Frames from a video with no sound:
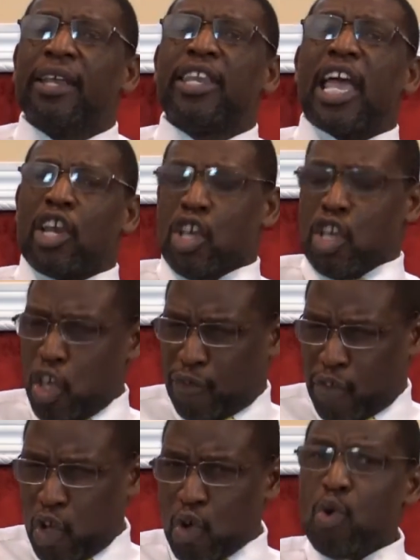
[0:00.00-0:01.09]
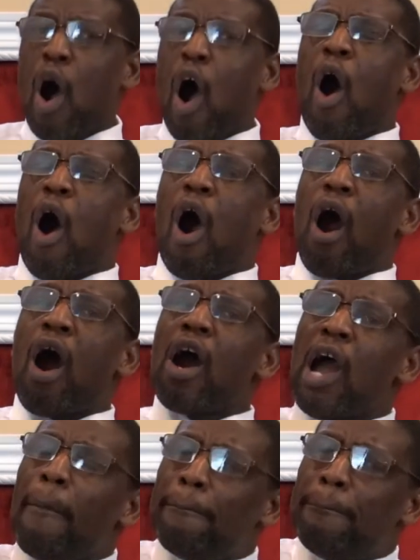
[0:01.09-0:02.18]
That if you
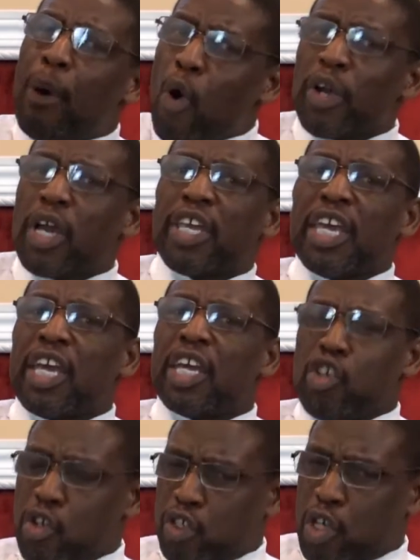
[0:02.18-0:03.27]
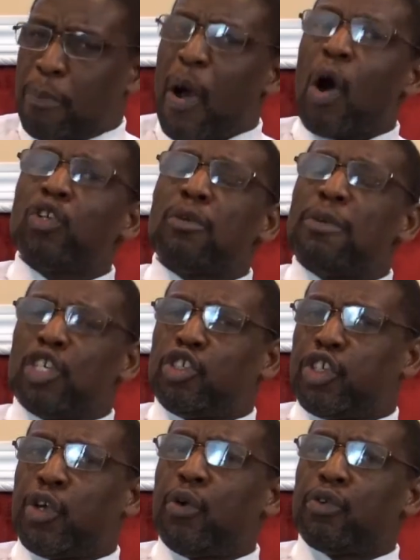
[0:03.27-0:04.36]
are born again, you're supposed to be
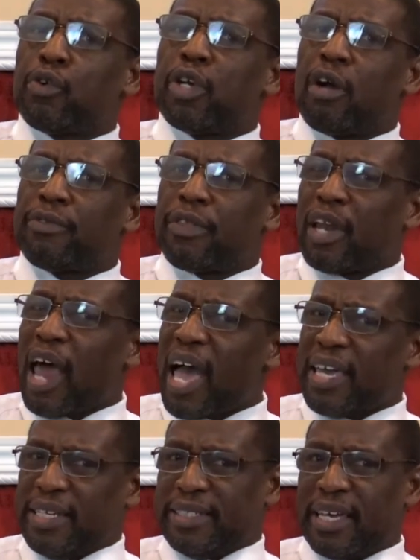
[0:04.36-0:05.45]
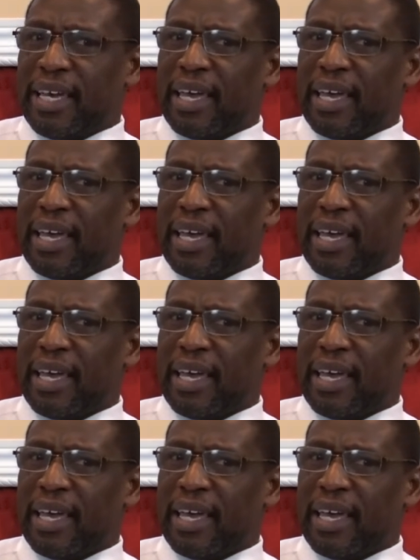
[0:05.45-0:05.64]
children of the light.